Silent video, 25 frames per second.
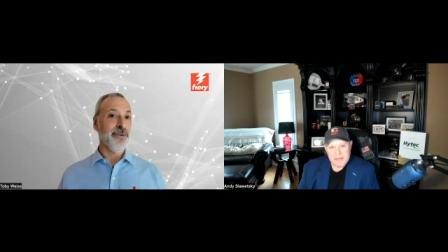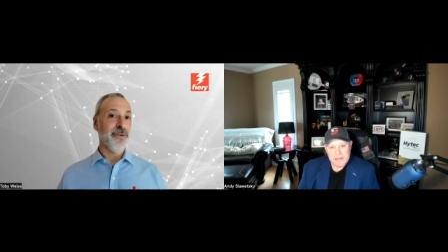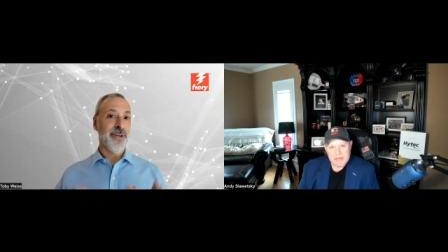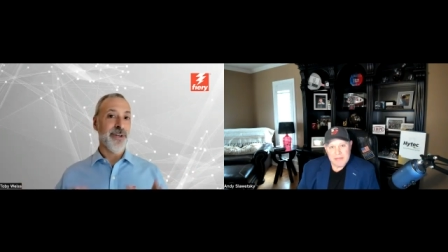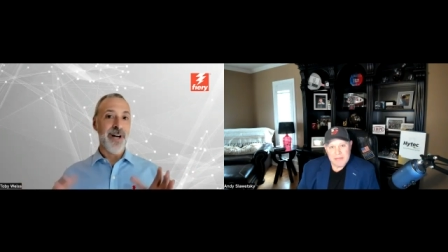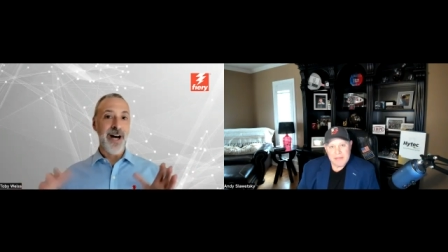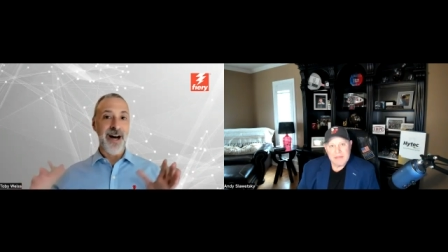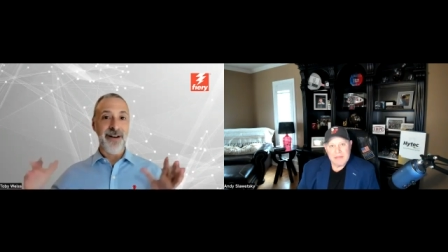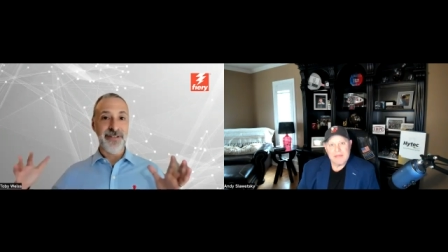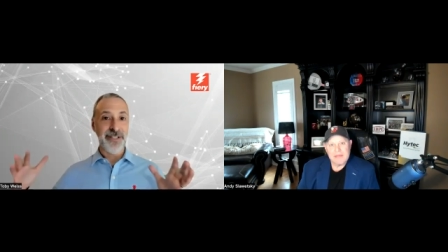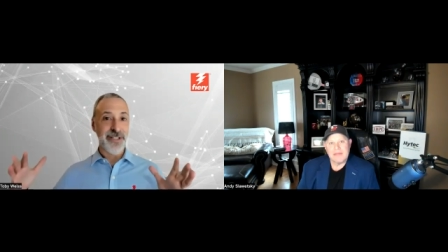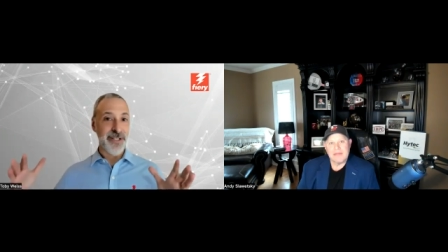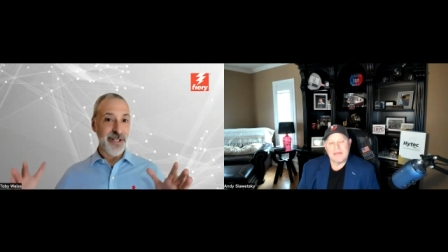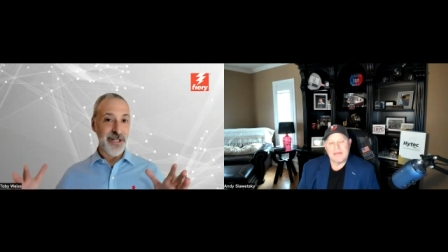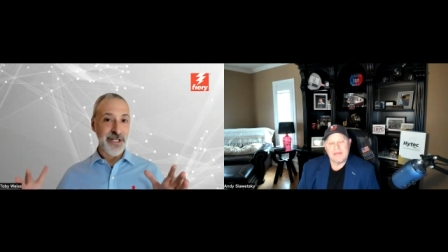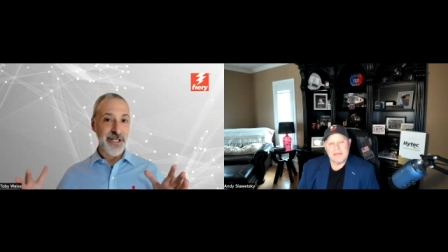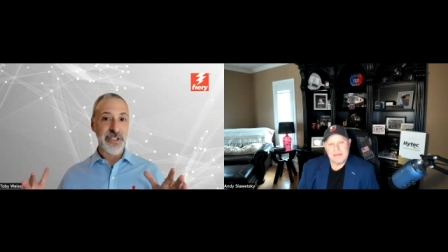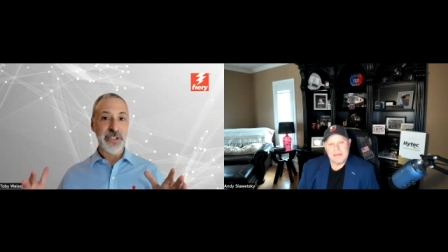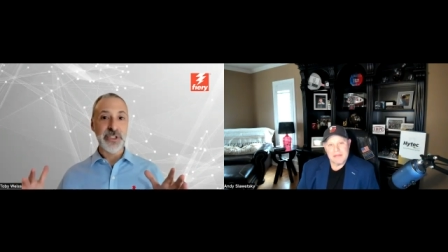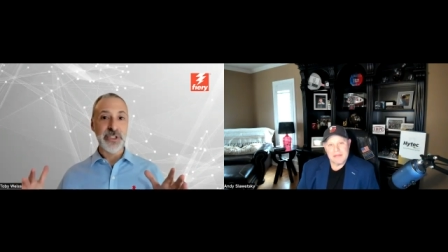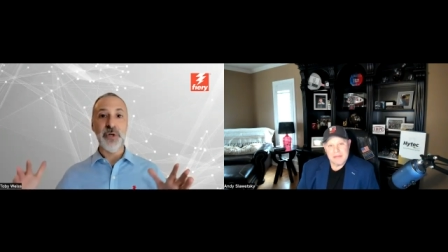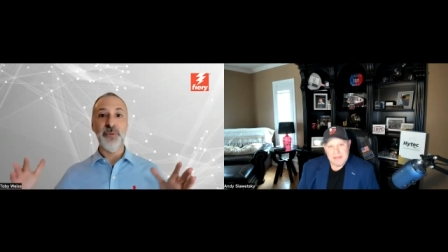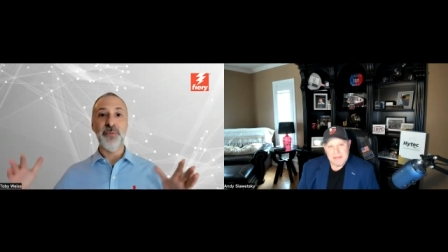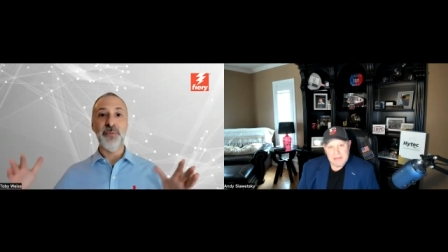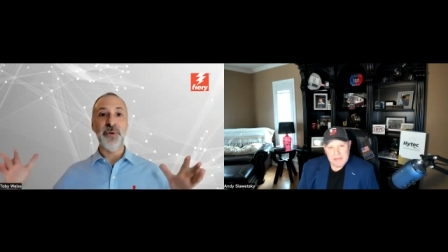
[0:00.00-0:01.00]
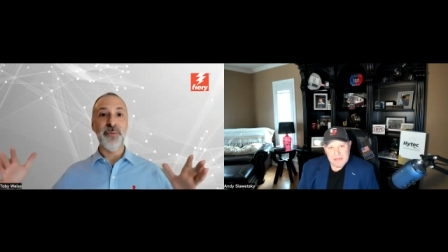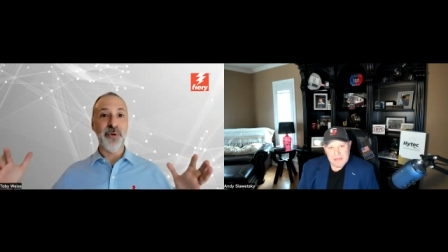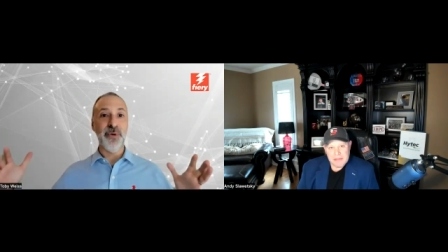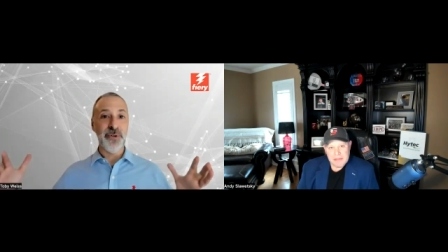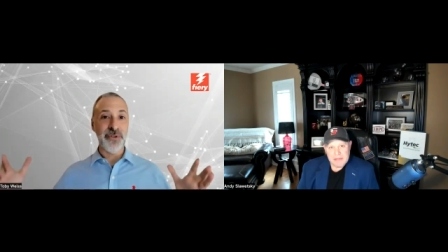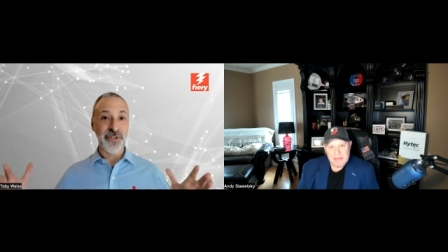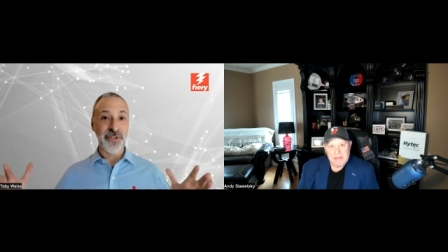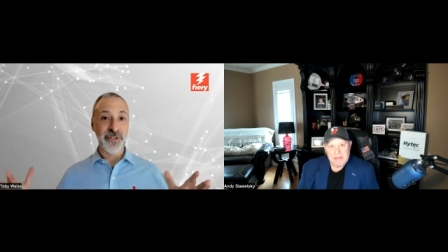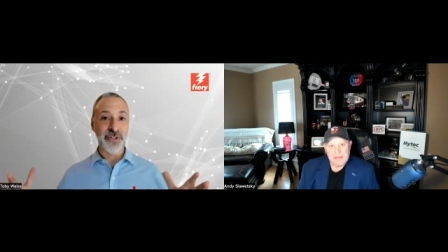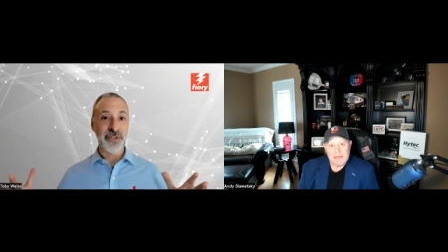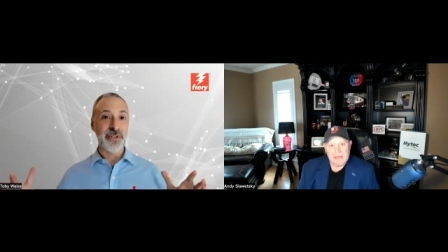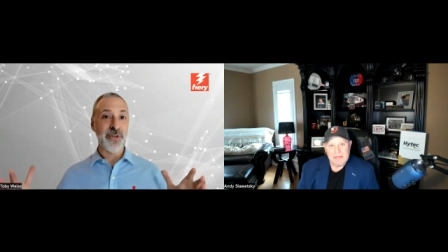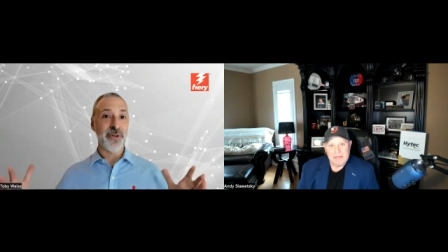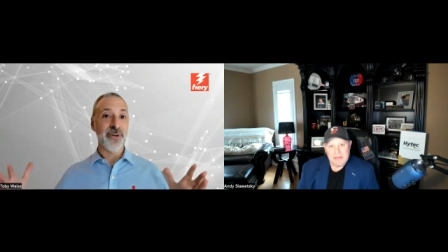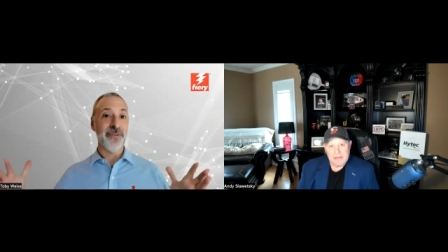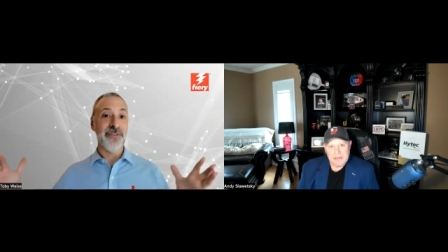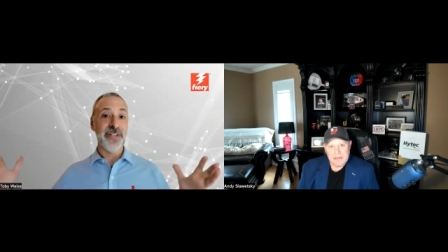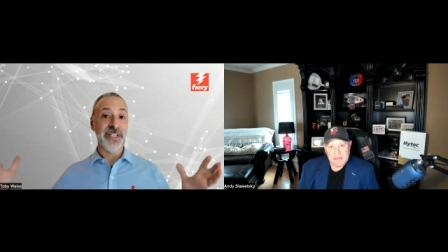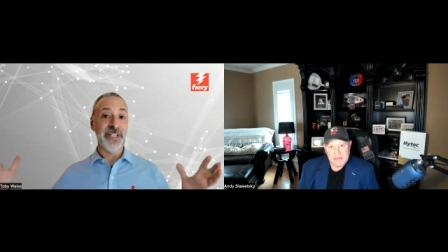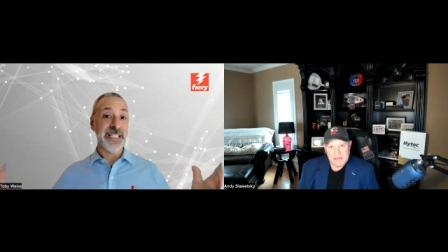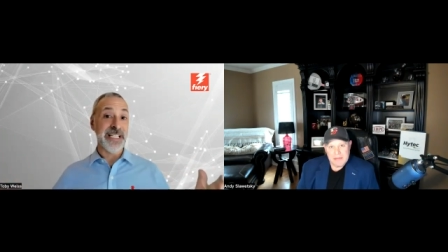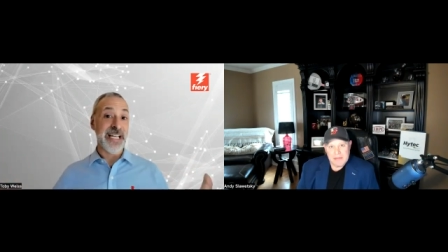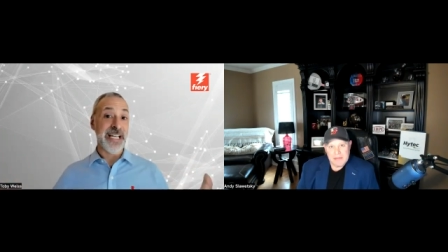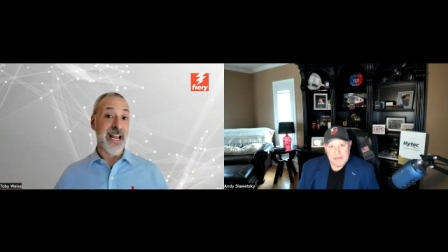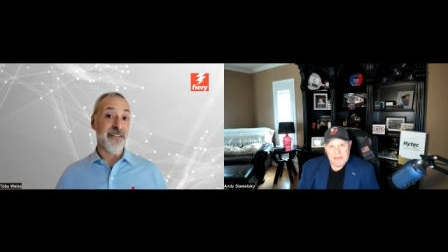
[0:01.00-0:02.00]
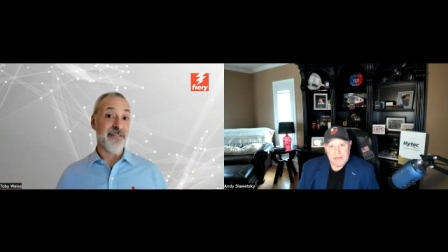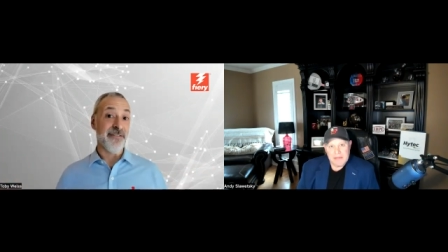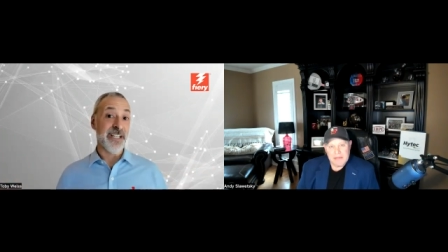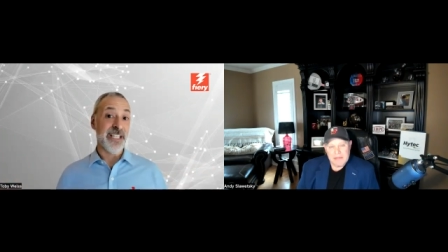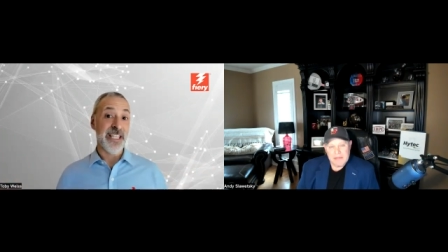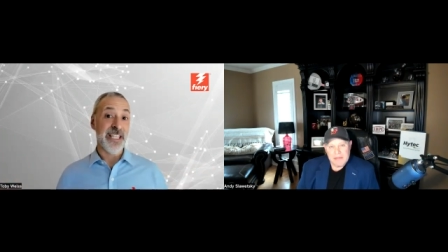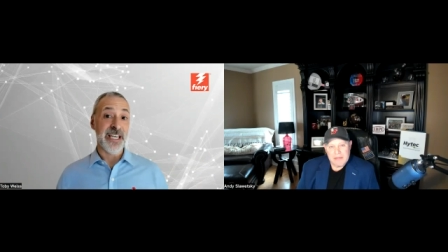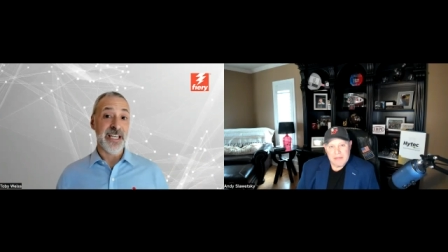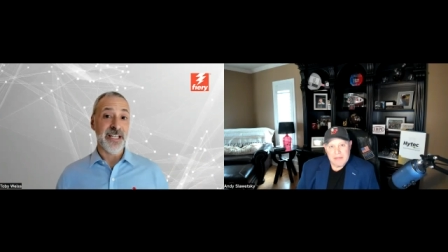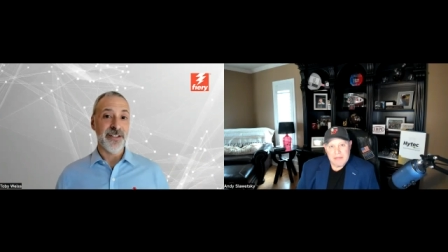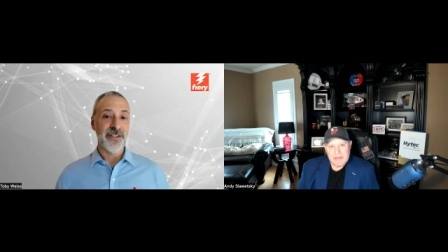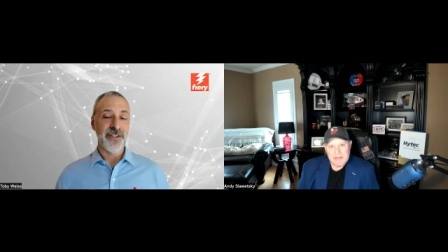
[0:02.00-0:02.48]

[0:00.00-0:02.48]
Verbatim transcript: obviously the consumables, the service, and everything.